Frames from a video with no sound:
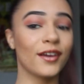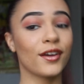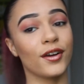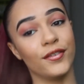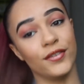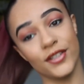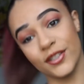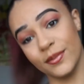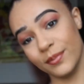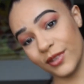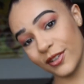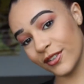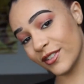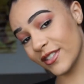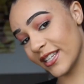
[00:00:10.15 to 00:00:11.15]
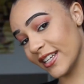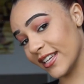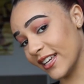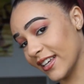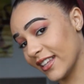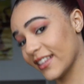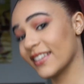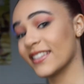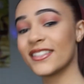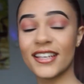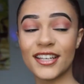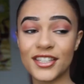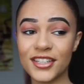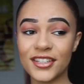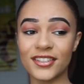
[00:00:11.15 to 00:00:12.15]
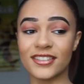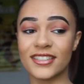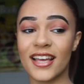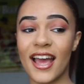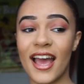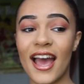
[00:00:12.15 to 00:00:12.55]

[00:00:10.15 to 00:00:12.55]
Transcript: go through some music, then stay tuned.